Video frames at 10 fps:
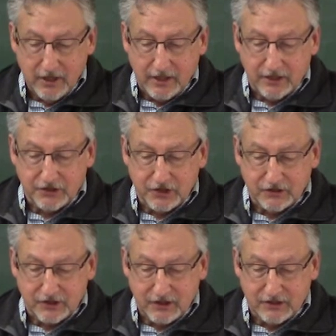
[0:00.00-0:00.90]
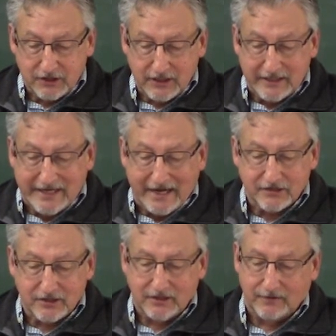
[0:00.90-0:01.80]
It is this, is it
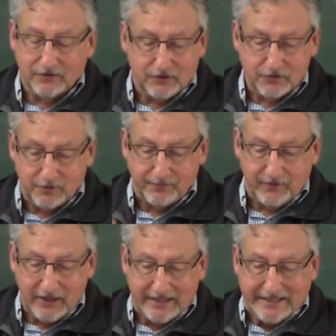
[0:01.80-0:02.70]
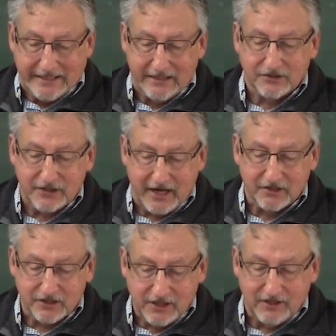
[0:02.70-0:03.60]
as, it, excuse me, it is
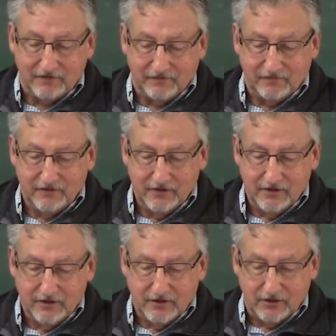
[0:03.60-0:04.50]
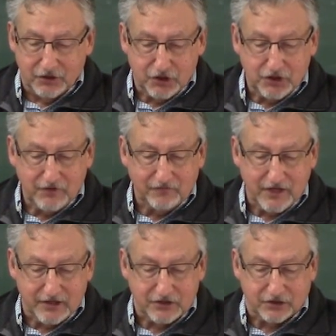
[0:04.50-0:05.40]
as if a shift has